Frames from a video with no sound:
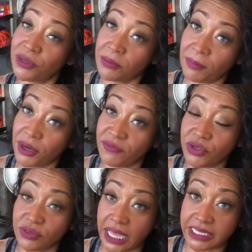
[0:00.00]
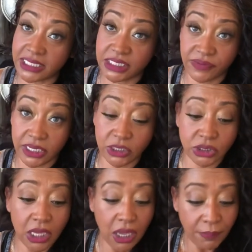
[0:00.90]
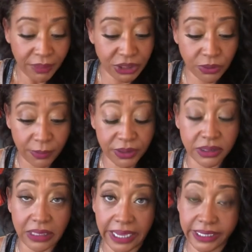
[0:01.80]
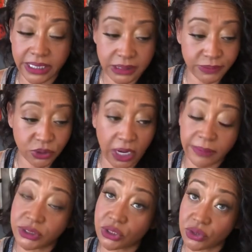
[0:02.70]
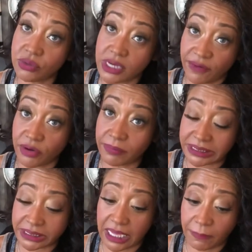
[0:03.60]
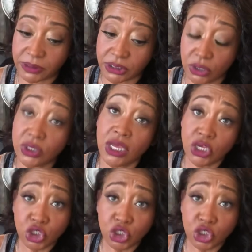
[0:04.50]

And remember, if you like these videos, please remember to like and subscribe so you never miss an episode.